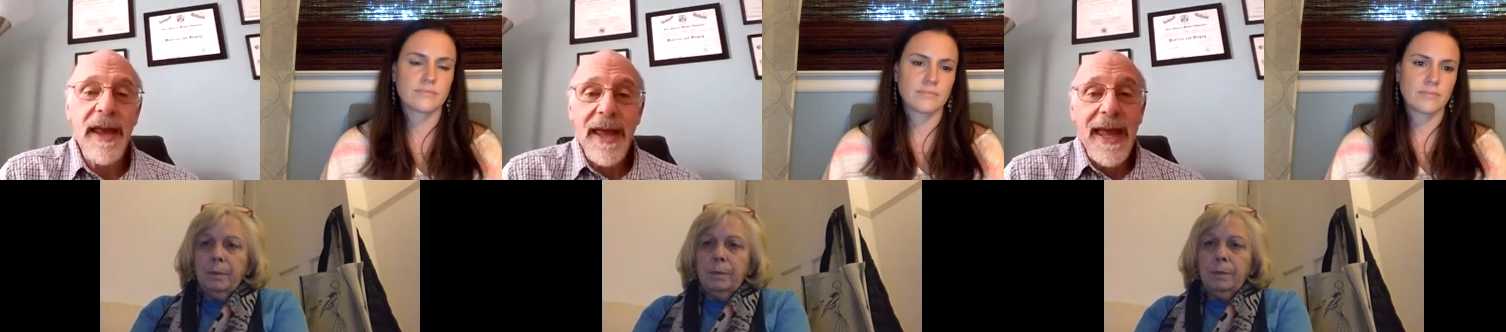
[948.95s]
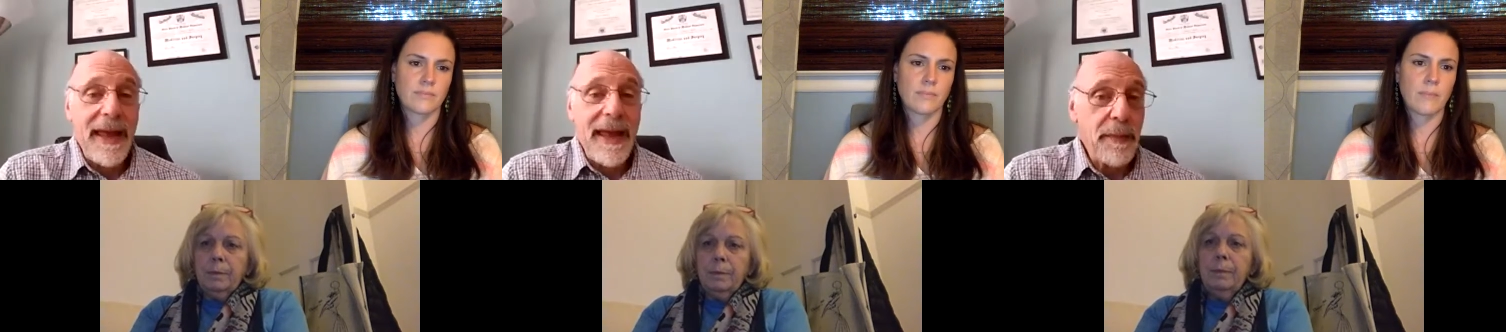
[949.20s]

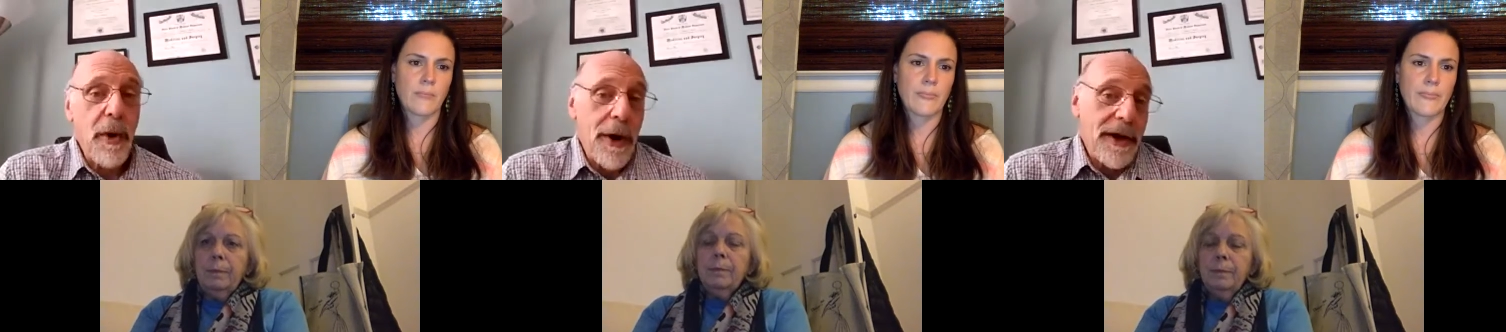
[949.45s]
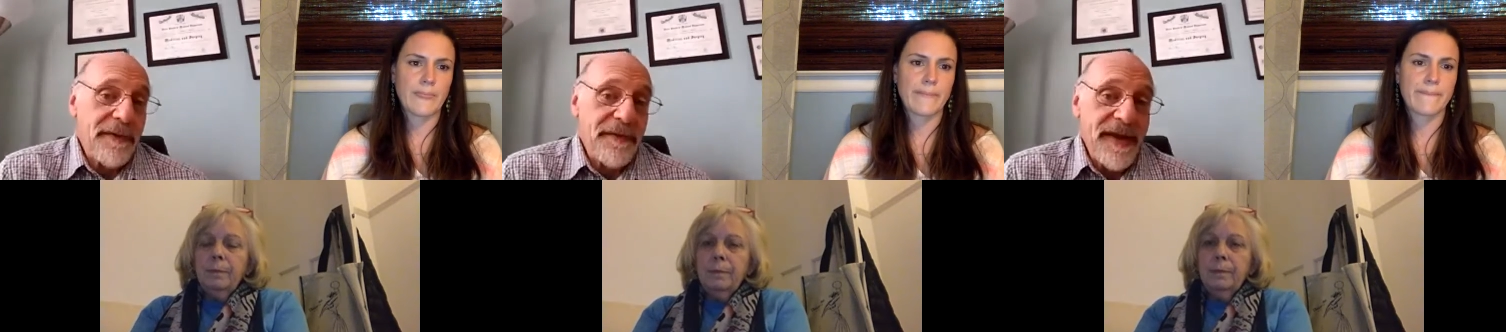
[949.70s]
Speaker 1: and part
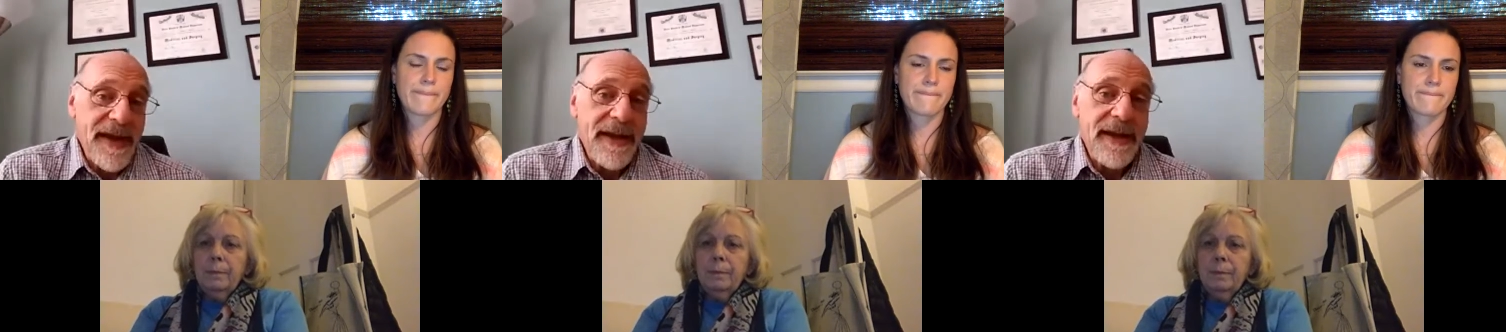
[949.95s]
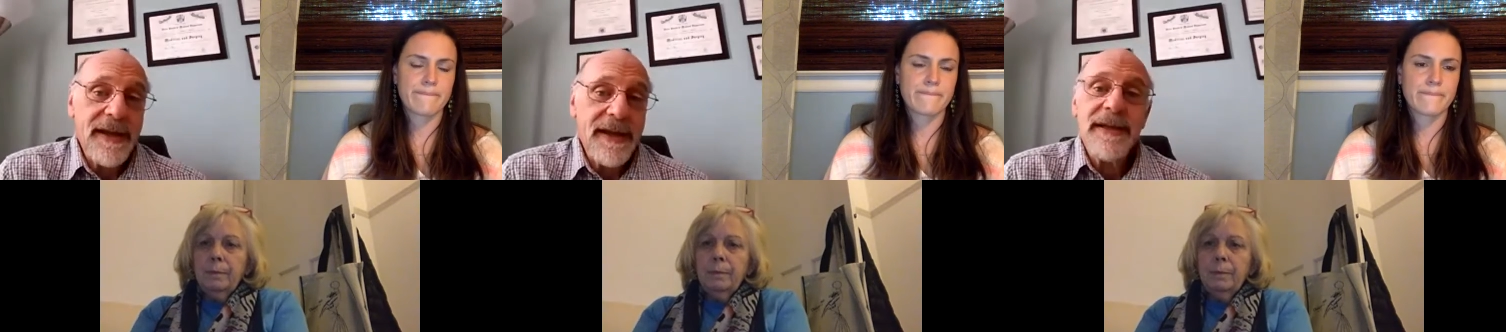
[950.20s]
of
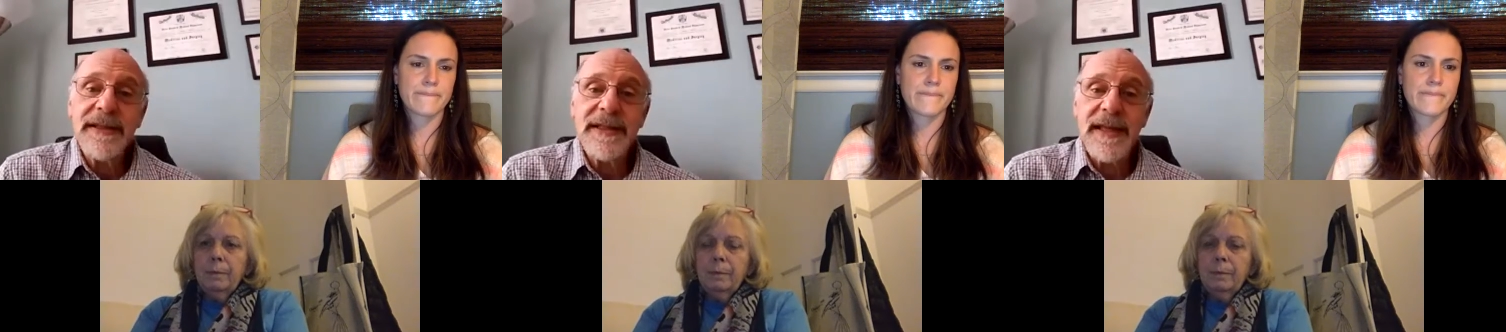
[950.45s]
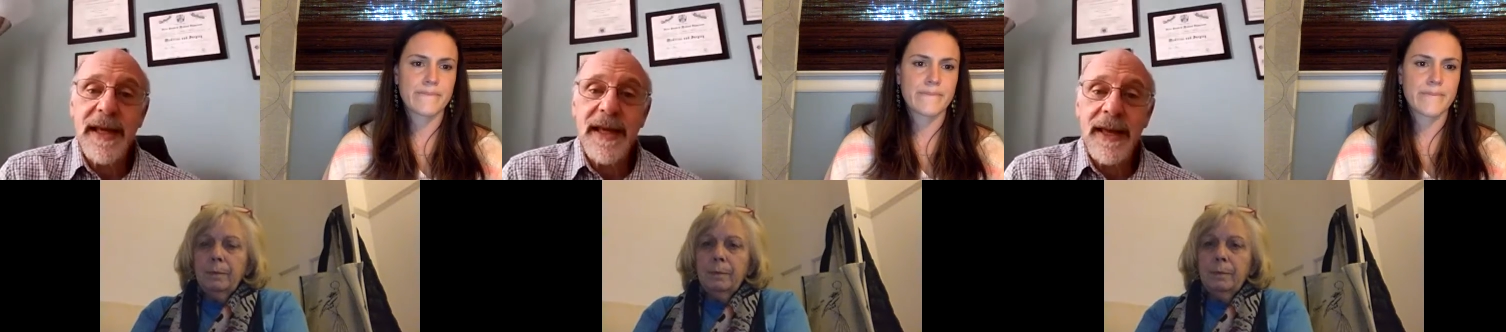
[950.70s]
his
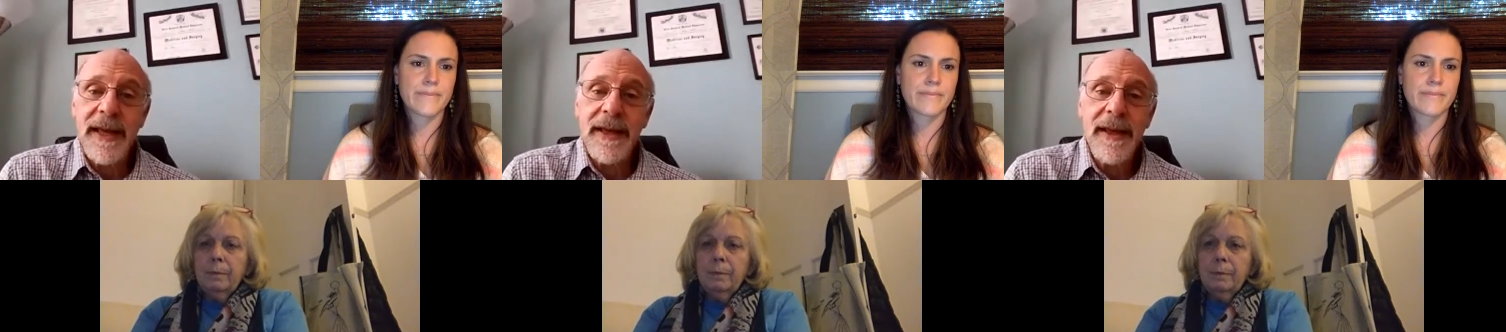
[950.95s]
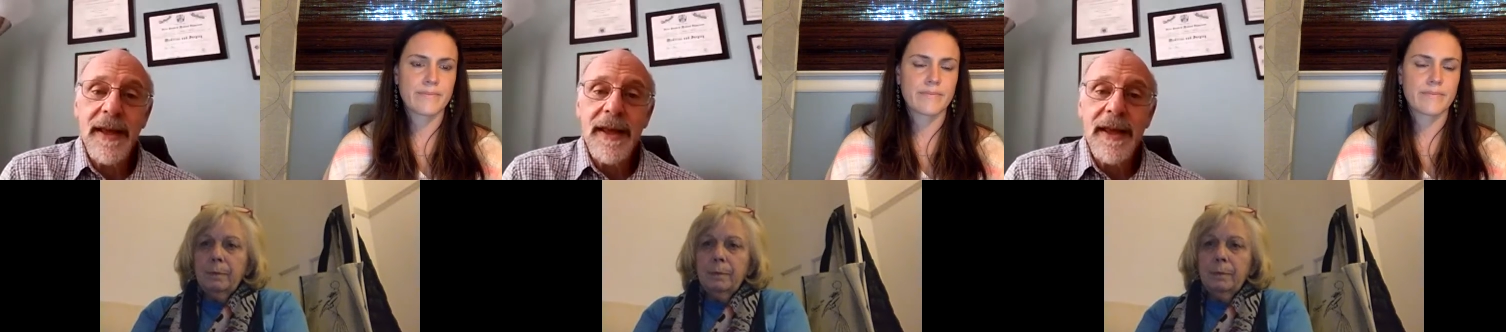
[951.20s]
uh,